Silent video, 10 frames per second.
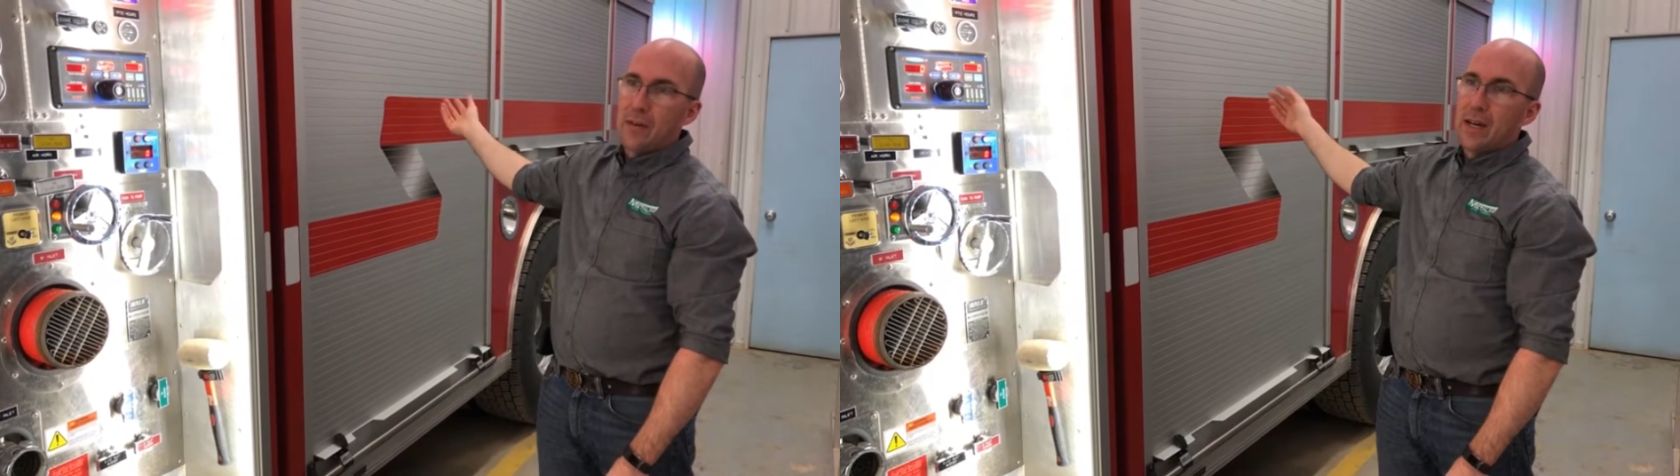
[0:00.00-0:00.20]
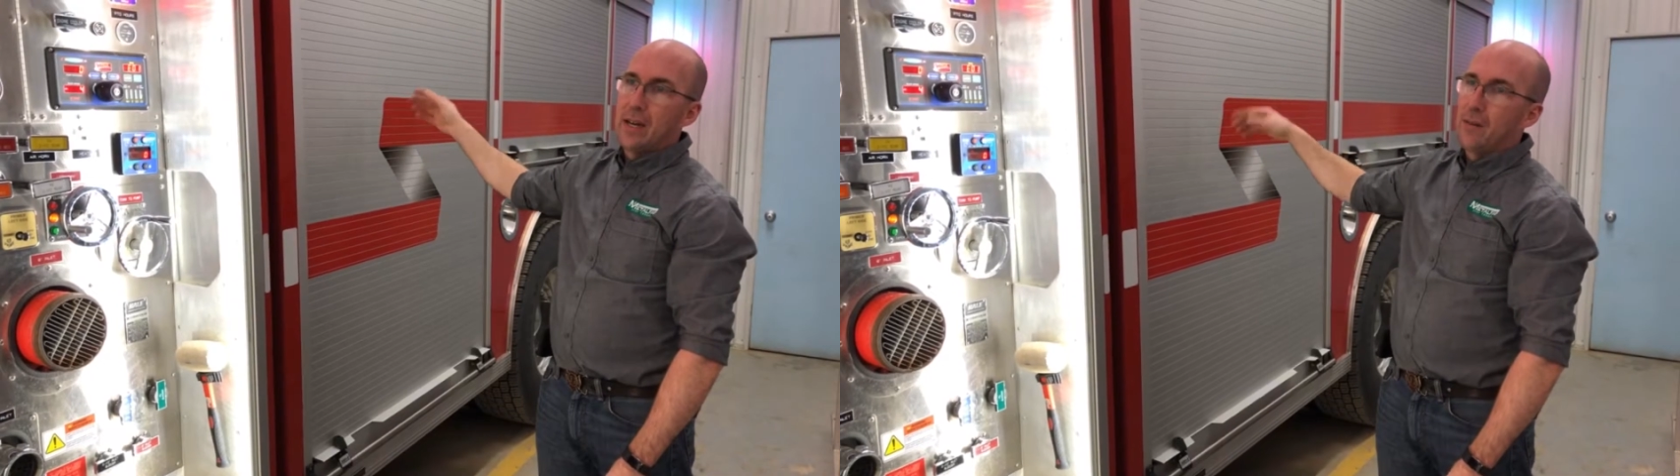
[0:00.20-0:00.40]

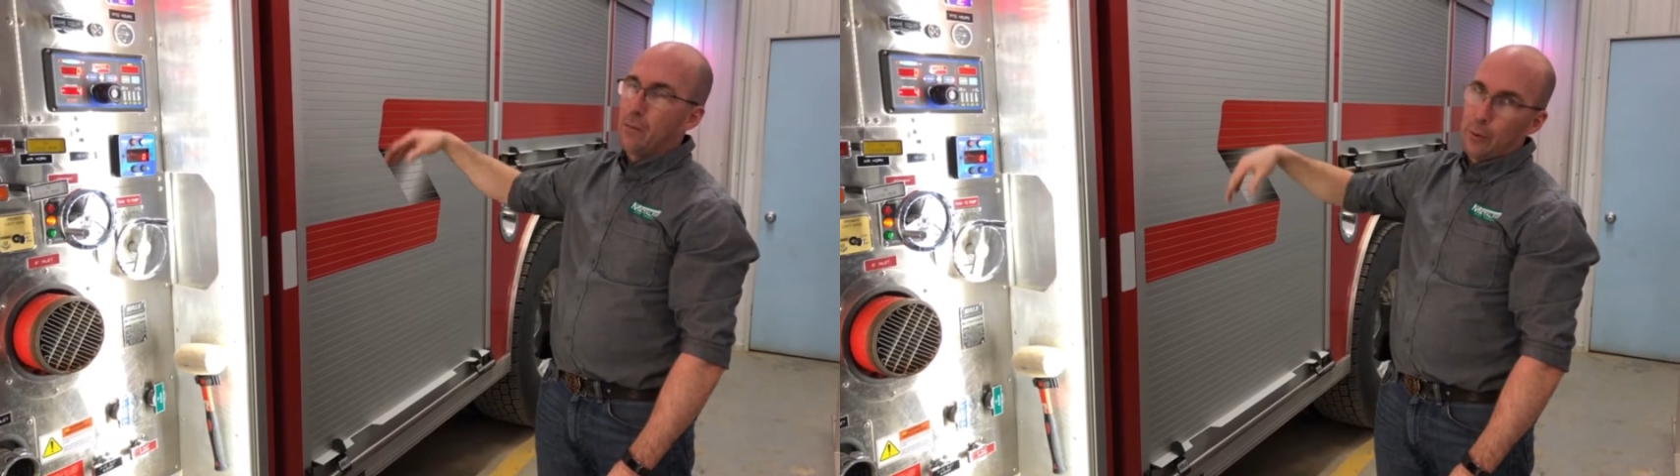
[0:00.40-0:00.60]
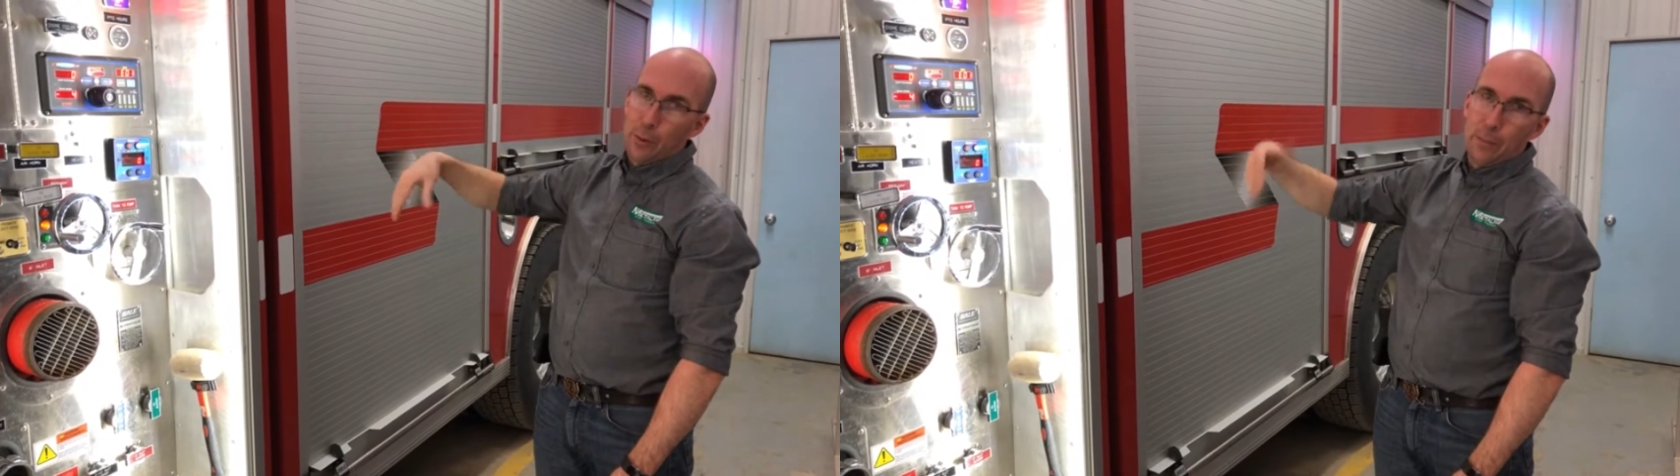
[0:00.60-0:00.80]

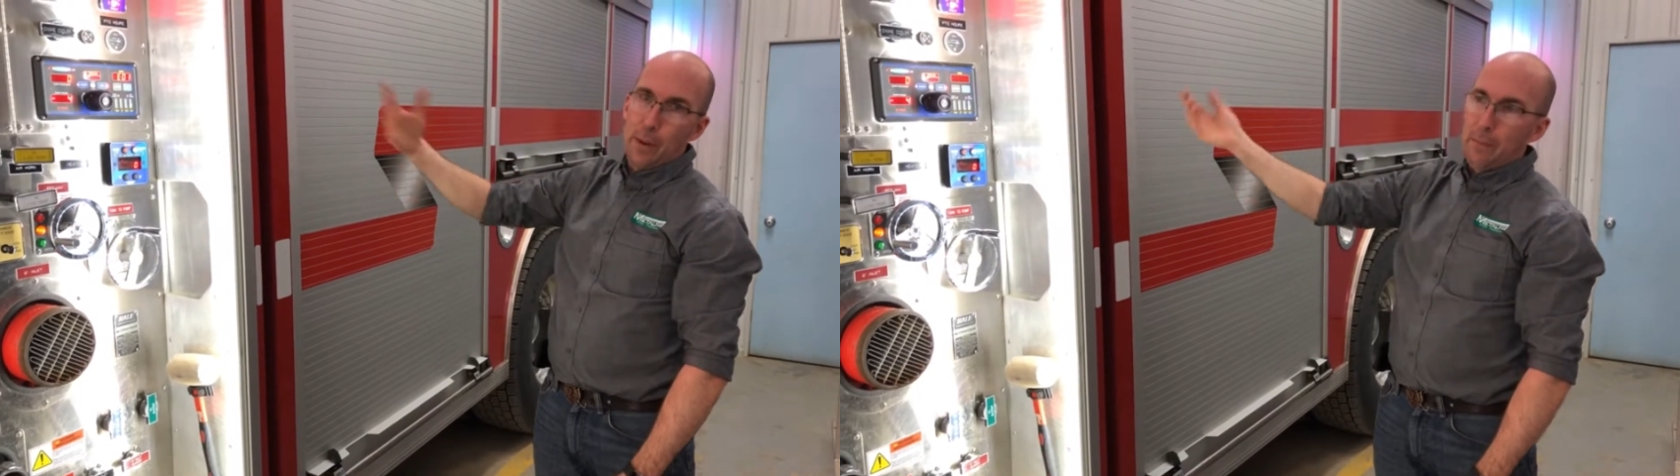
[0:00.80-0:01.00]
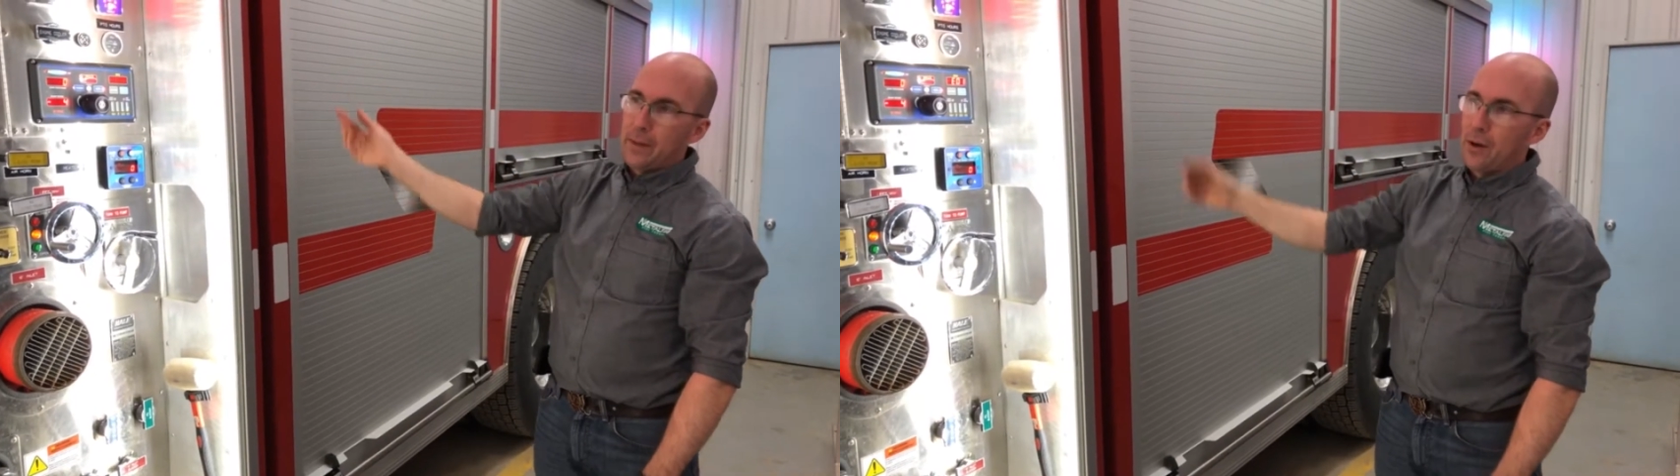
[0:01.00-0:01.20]
valve or you
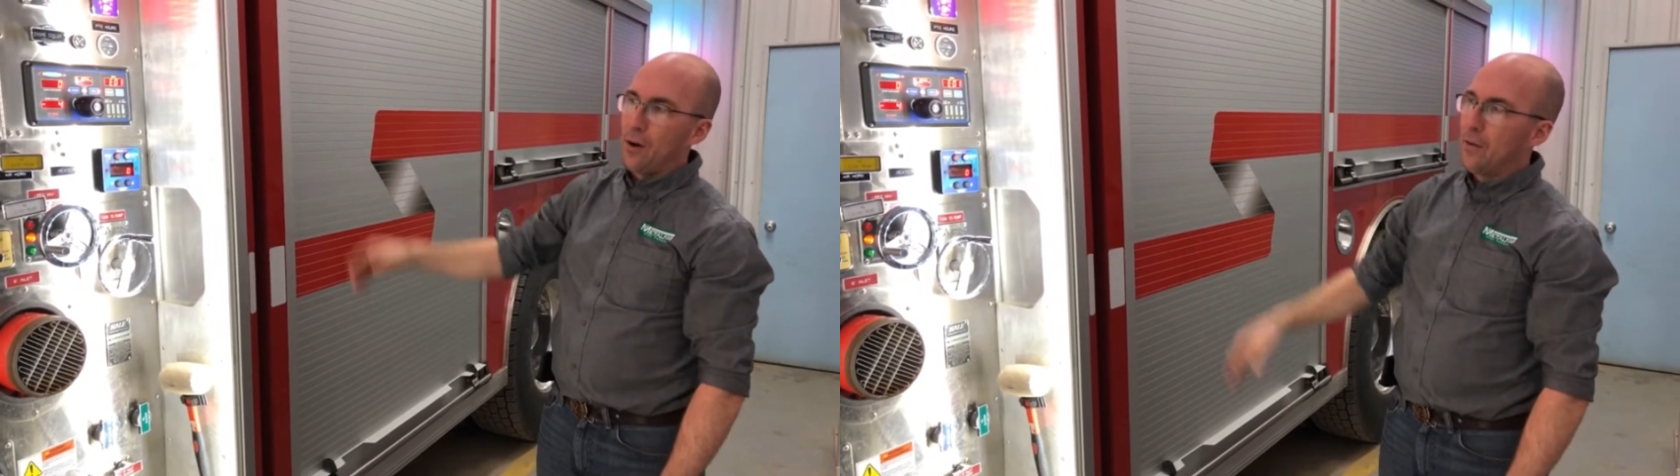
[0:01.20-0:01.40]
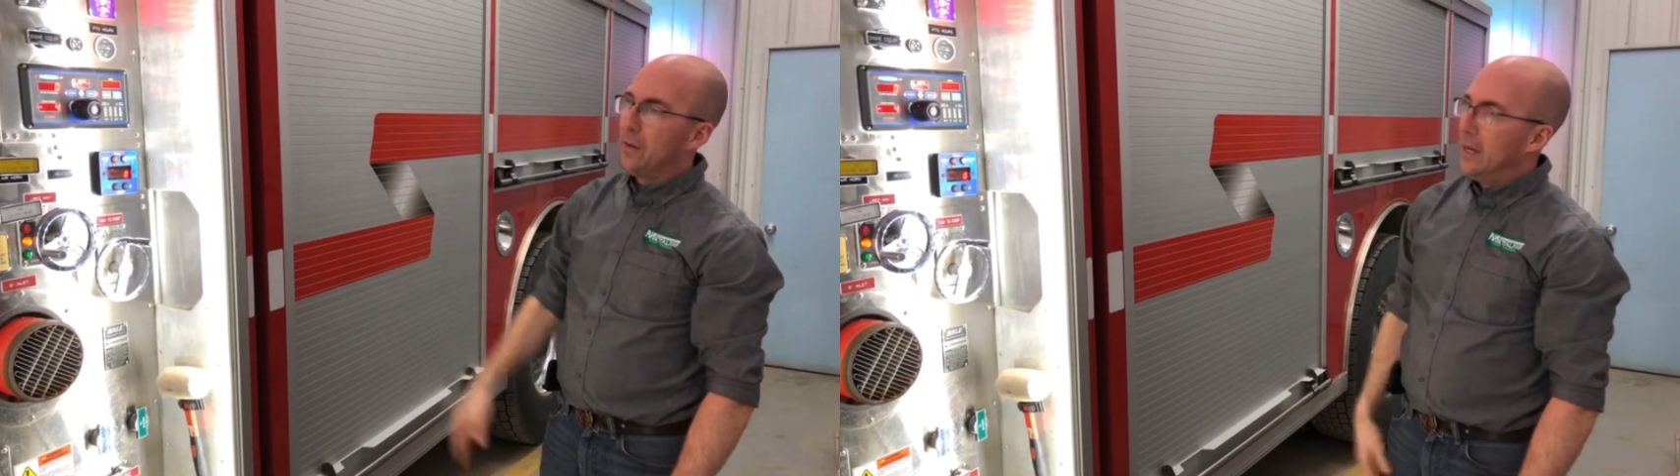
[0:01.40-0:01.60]
pump it
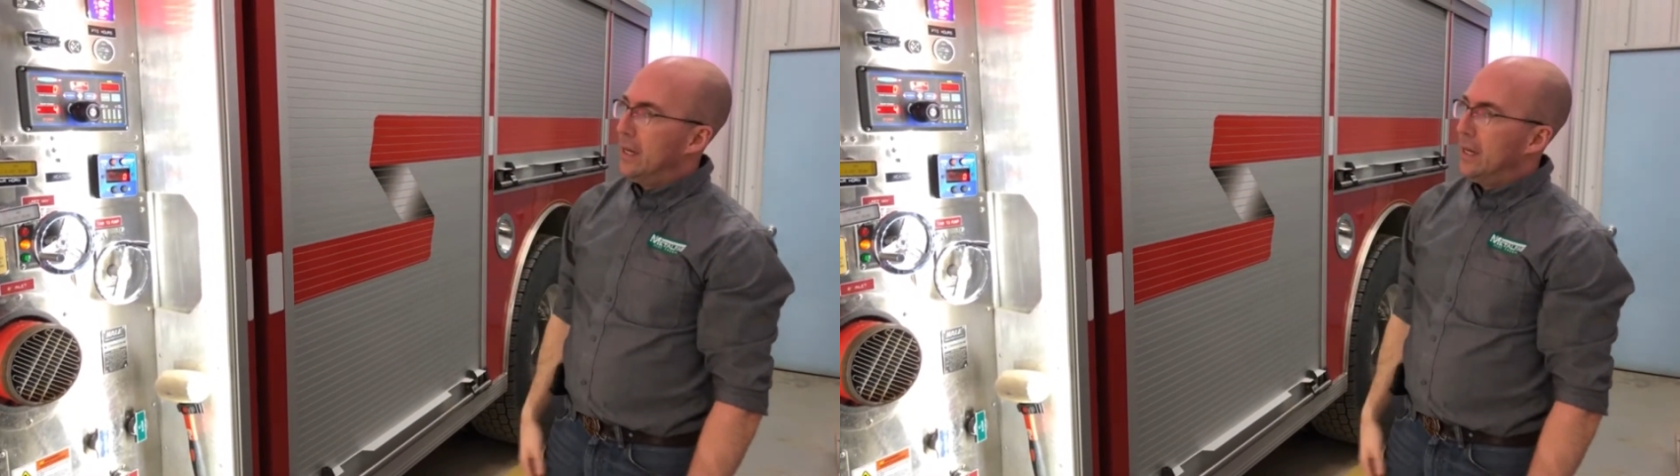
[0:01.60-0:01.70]
off.